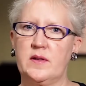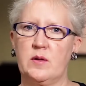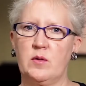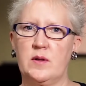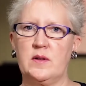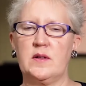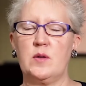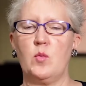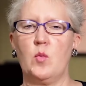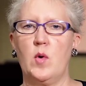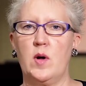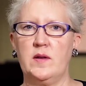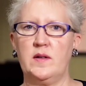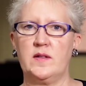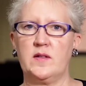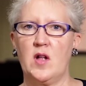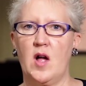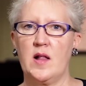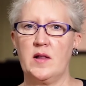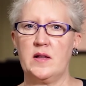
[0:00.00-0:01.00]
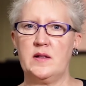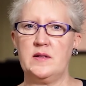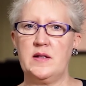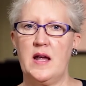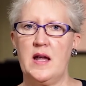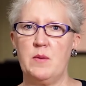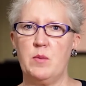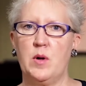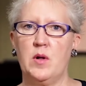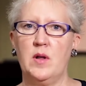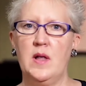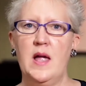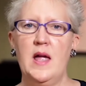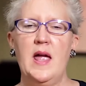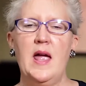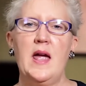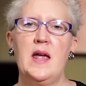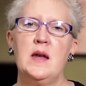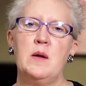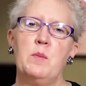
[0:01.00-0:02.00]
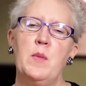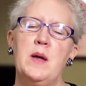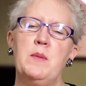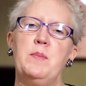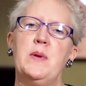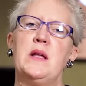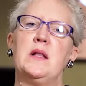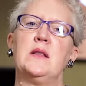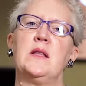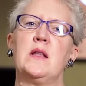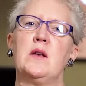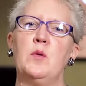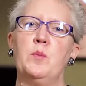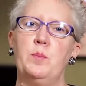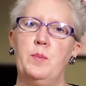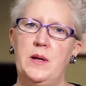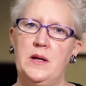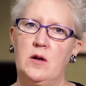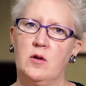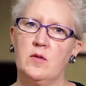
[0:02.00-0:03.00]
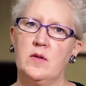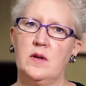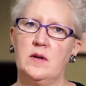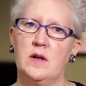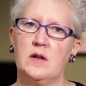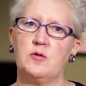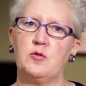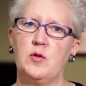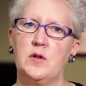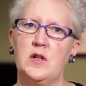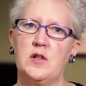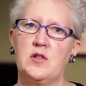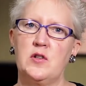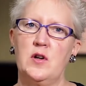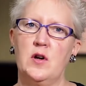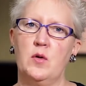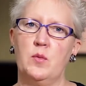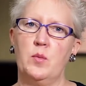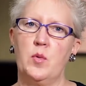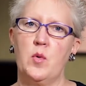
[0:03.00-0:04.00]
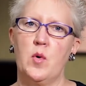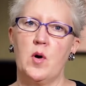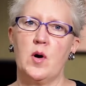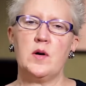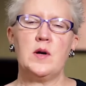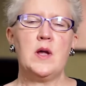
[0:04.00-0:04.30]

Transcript: There isn't one solid table, and it might be a little bigger than a traditional board.